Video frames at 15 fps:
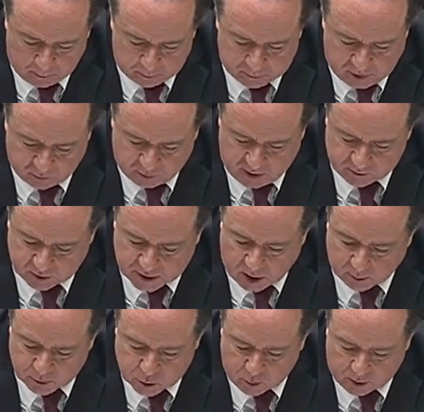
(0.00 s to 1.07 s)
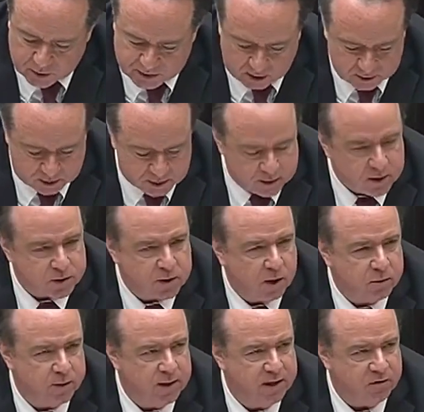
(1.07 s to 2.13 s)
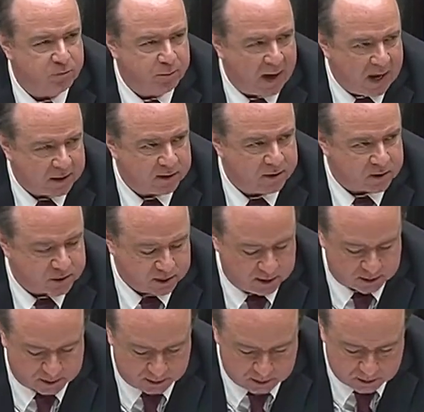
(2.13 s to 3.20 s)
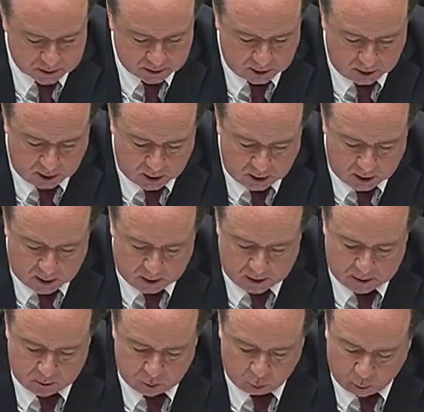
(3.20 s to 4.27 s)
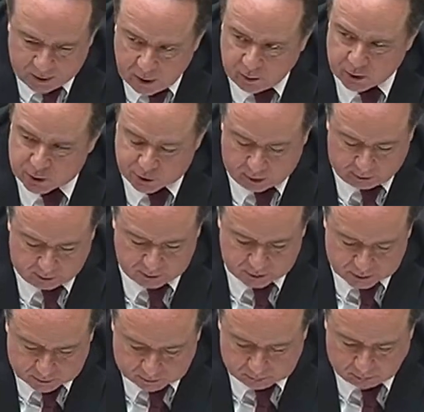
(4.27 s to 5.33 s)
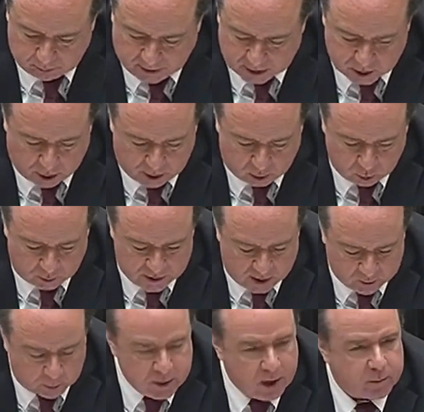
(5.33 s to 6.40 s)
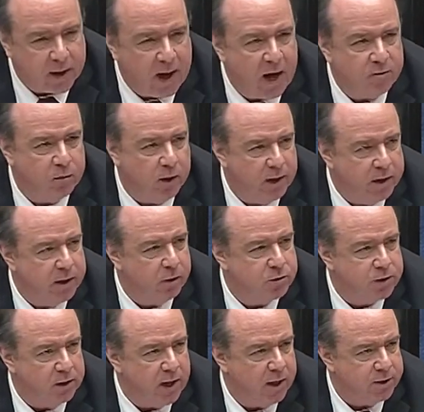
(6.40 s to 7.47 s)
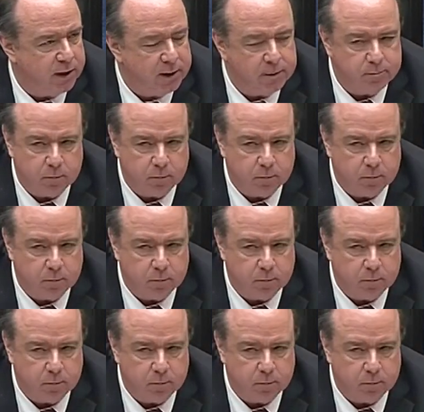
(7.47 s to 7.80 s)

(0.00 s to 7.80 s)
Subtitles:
If we ever come to our senses in this country and give back to the citizens real insurance, my daughter will never be able to have one, and here's the logic.